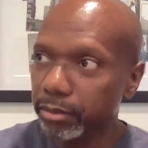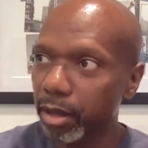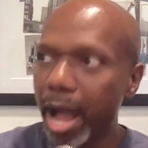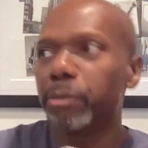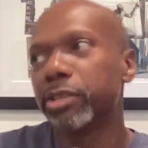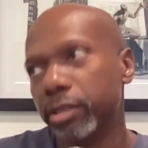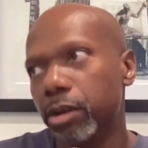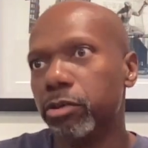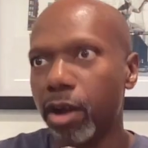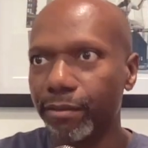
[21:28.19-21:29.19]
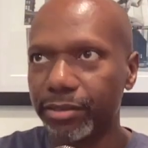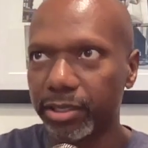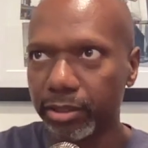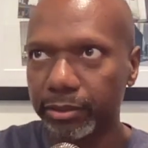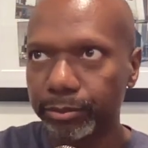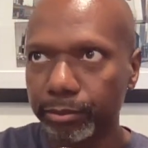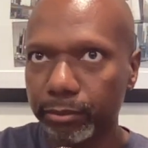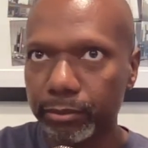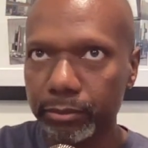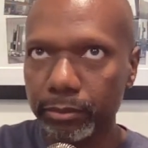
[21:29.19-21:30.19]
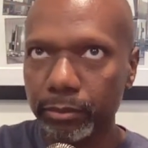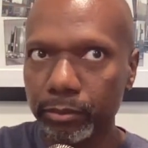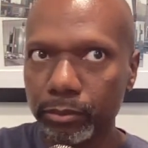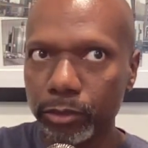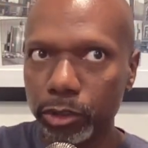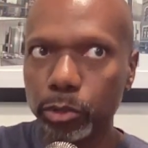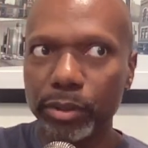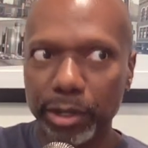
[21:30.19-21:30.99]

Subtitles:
I was a loan officer during